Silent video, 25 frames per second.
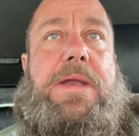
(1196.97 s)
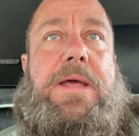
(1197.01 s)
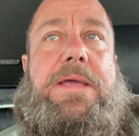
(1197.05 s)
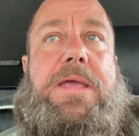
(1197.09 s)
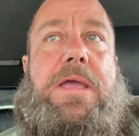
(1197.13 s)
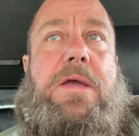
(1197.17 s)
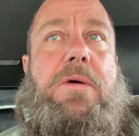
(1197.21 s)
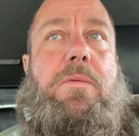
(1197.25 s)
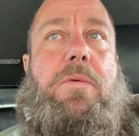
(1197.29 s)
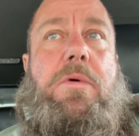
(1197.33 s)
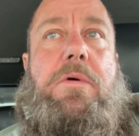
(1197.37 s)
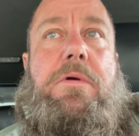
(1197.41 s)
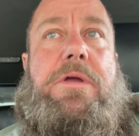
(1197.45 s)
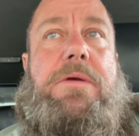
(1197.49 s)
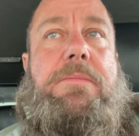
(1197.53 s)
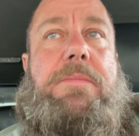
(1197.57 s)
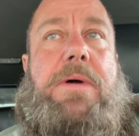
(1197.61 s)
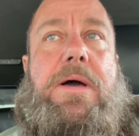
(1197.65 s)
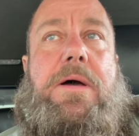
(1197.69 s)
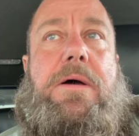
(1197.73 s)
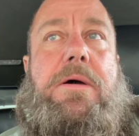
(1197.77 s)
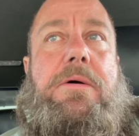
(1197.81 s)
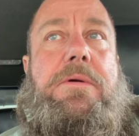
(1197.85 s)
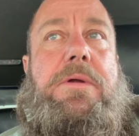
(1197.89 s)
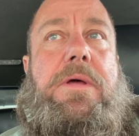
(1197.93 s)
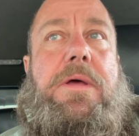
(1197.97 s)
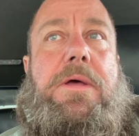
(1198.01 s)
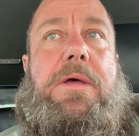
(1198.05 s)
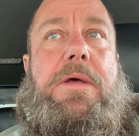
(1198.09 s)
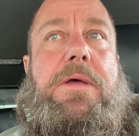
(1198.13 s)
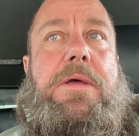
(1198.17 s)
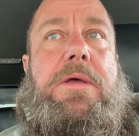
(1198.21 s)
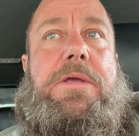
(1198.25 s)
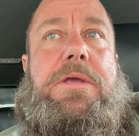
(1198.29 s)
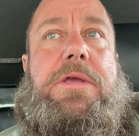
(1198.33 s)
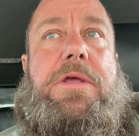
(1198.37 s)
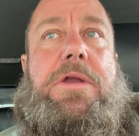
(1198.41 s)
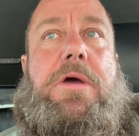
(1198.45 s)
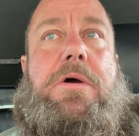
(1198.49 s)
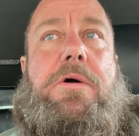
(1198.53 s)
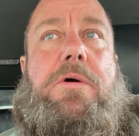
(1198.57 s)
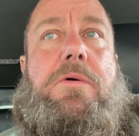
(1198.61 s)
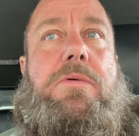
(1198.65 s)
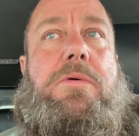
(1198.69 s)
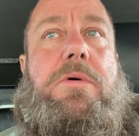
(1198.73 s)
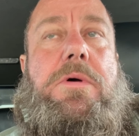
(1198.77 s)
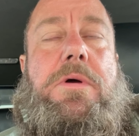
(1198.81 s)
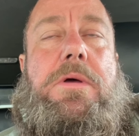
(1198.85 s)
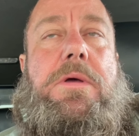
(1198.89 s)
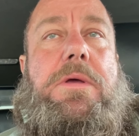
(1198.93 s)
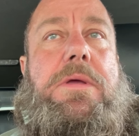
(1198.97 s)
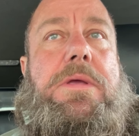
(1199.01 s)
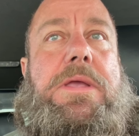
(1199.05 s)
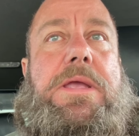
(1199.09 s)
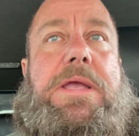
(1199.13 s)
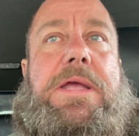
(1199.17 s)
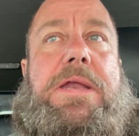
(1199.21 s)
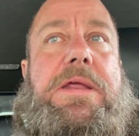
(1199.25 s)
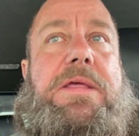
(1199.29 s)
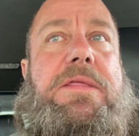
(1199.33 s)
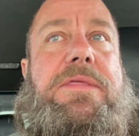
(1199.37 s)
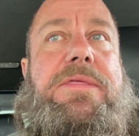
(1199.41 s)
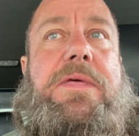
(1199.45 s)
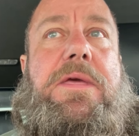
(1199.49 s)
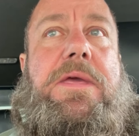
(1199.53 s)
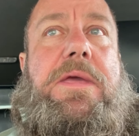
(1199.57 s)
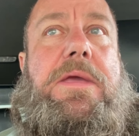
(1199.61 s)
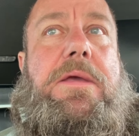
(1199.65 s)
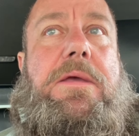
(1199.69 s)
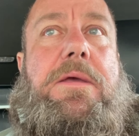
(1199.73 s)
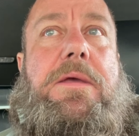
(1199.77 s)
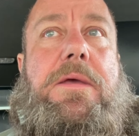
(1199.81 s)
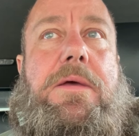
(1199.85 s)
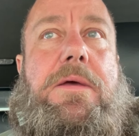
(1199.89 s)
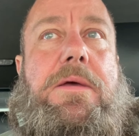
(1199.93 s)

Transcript: I can't worry about, anything